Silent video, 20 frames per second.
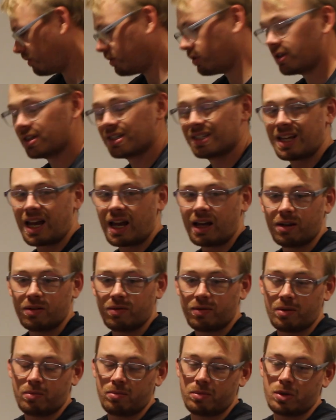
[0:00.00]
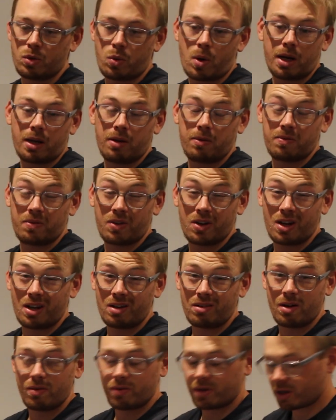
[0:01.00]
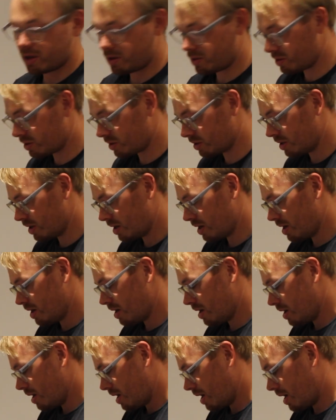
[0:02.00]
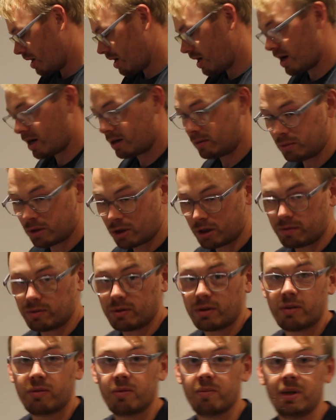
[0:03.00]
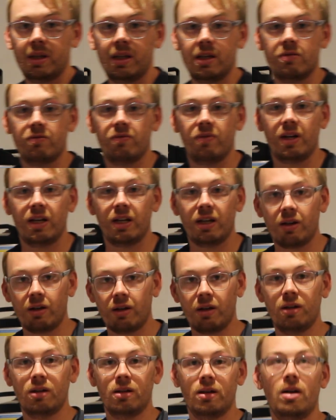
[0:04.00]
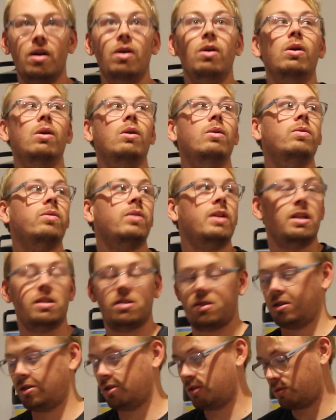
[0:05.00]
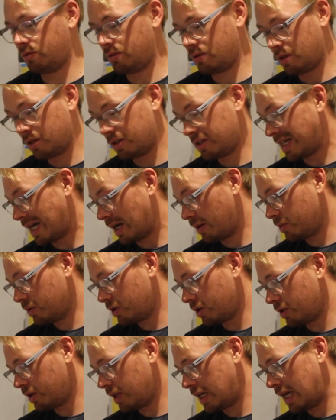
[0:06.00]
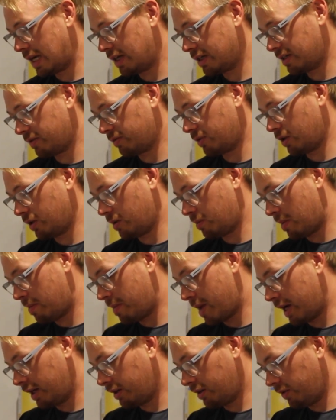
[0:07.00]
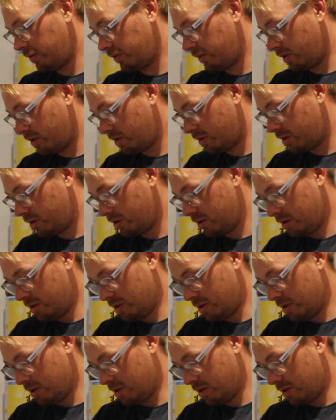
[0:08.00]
I've done a stack of them, 20-30 reviews. I don't even know if I'm in this video. Hopefully the sound's okay because I've not got my microphone.